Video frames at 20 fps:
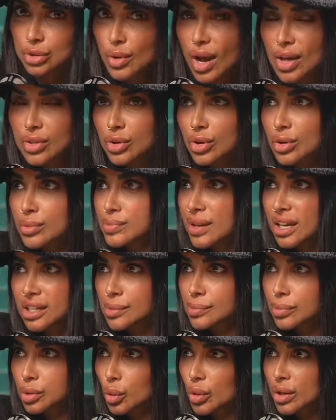I'd rather be
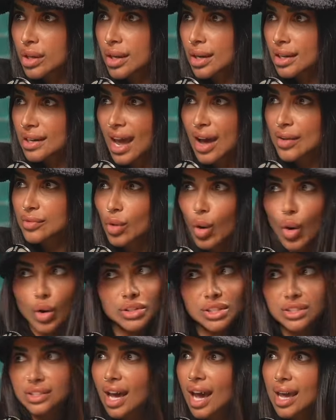an employee and have
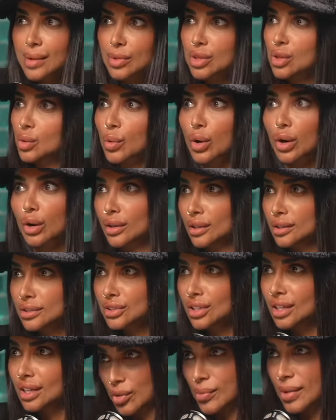all the time in the
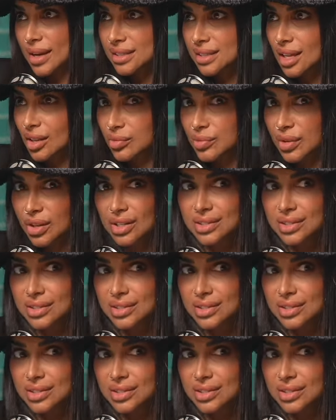world for myself,